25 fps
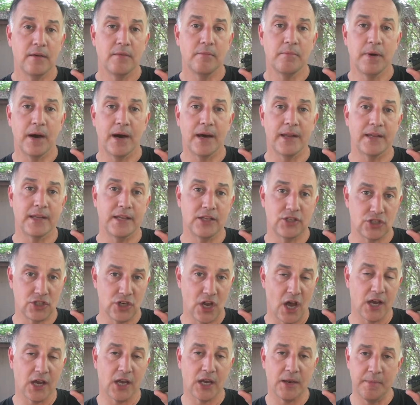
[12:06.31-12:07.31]
But it's
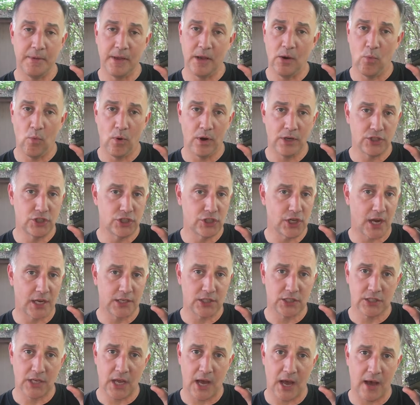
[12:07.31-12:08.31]
not going to be a
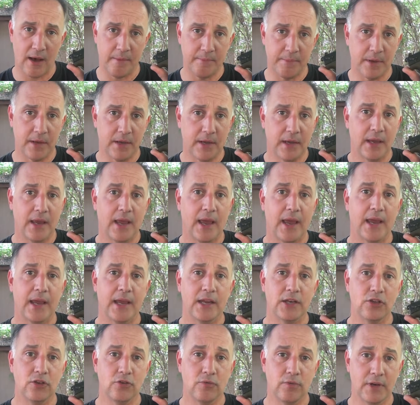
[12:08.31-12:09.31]
one-shot stop,
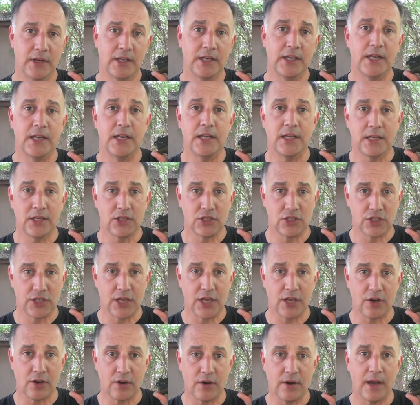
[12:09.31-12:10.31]
and you really need to
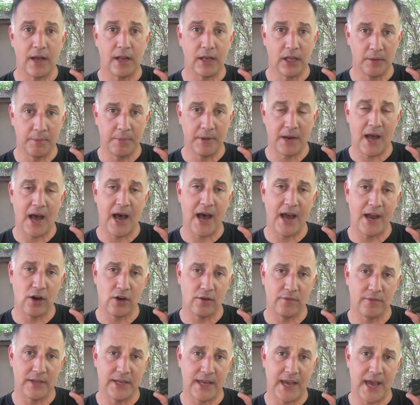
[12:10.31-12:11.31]
consider a little bit
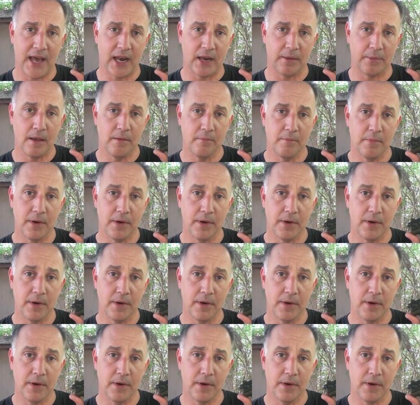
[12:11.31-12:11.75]
higher of a caliber.